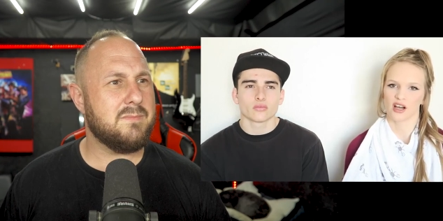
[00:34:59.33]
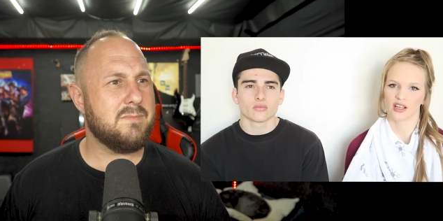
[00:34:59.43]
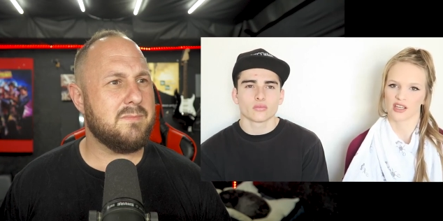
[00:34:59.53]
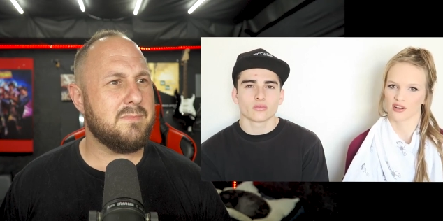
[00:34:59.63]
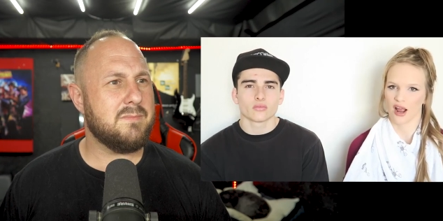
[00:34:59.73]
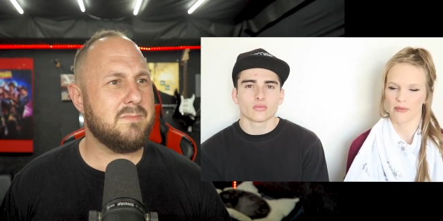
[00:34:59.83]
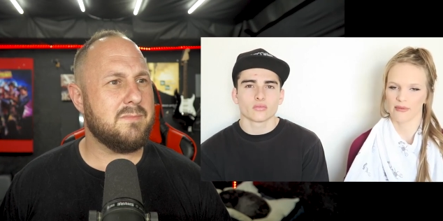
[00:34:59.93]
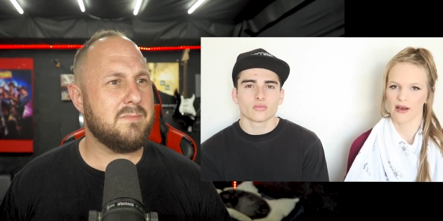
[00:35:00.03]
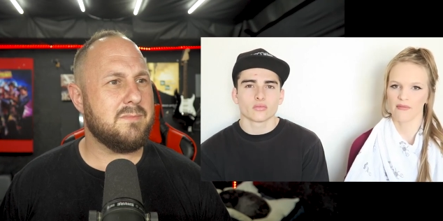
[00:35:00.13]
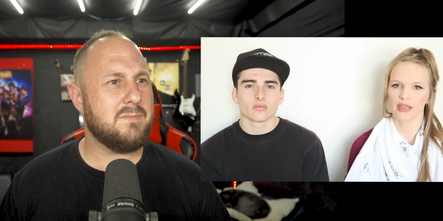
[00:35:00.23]
Speaker 1: talking crap
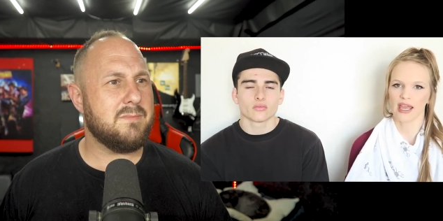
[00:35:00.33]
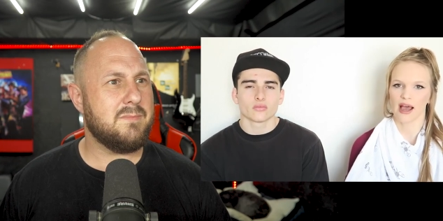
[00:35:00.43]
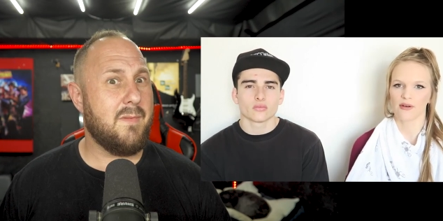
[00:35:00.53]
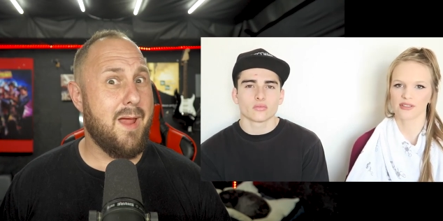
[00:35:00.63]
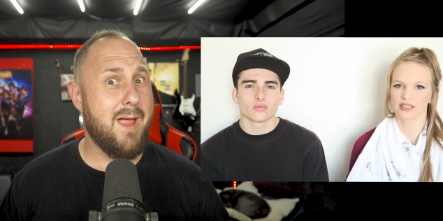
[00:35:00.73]
about me. How